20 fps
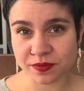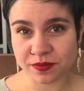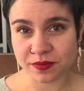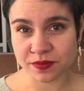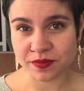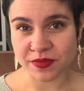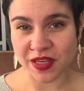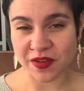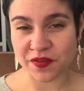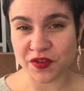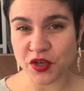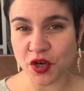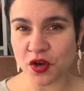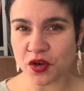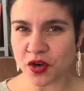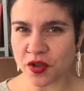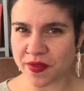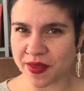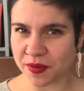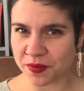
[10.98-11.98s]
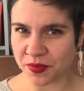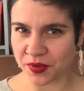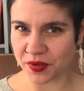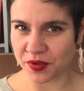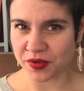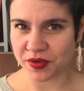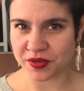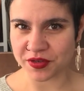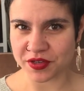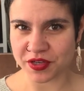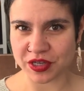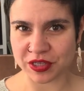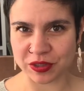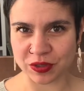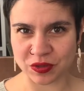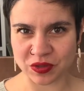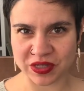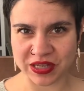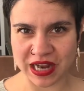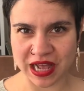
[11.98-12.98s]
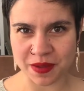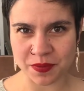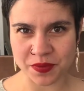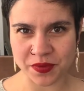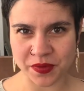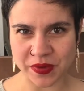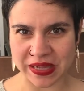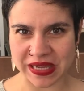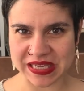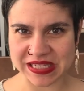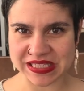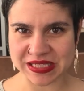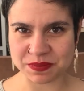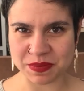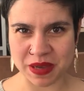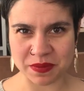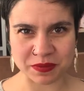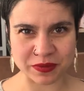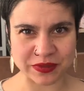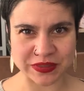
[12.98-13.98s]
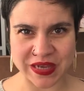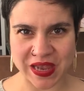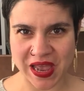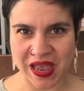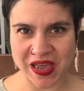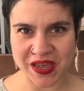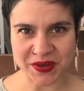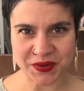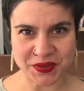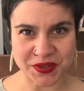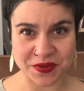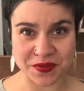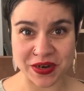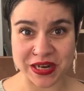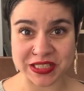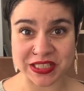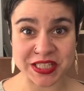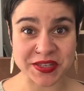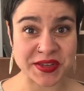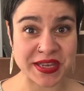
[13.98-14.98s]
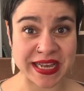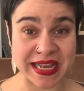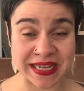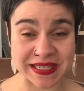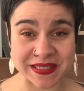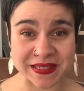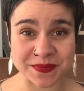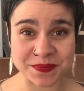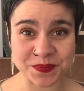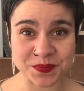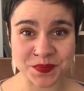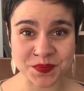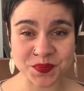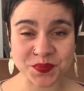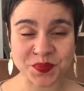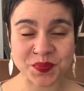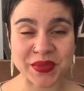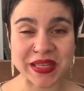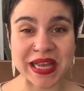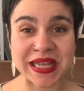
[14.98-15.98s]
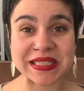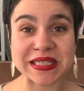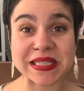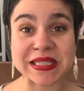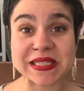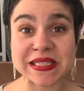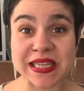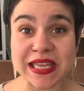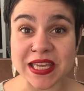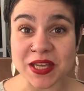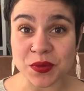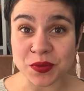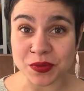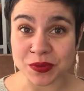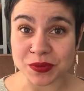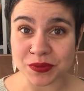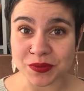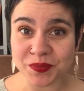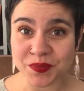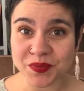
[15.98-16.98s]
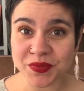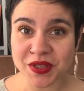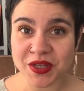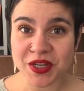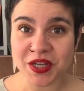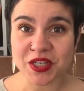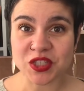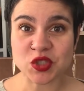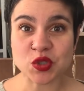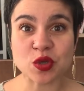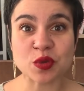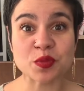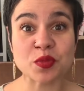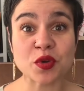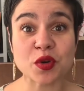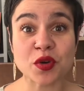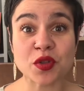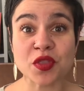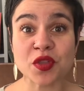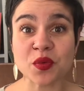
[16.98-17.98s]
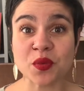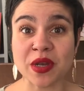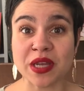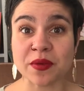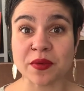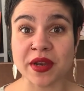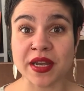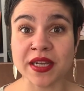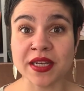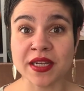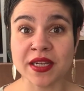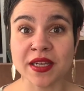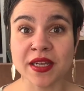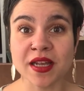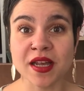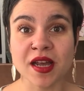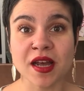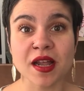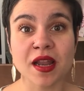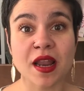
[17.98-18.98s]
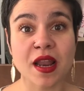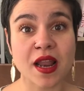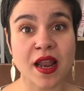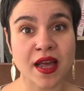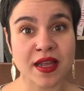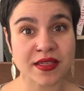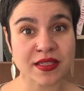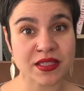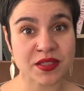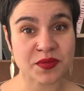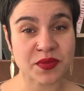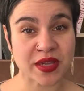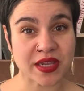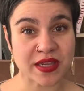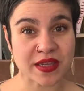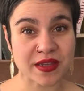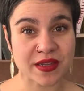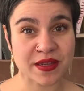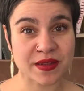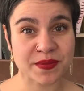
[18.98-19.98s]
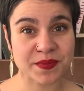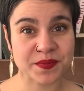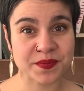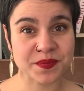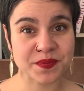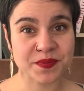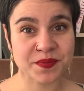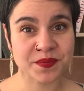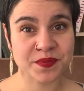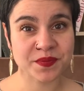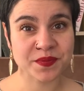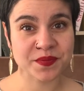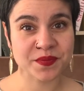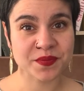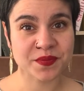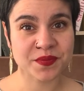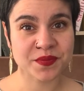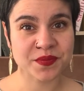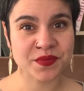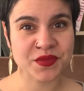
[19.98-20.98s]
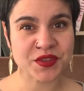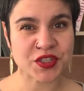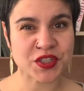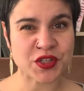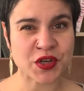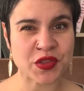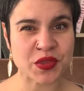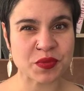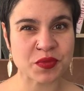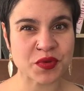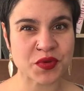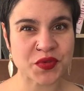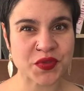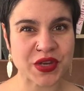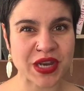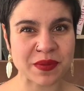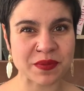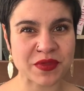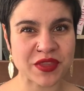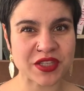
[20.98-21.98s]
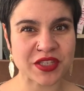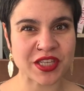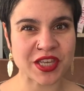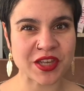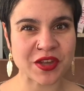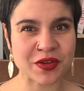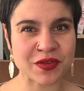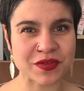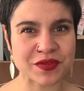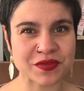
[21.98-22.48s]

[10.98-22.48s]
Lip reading: Now, if you don't know that word, you can look it up or ask mum or dad or your auntie or your cousin. It's a sequel to a book that we read last week. Do you know the book that I'm thinking of?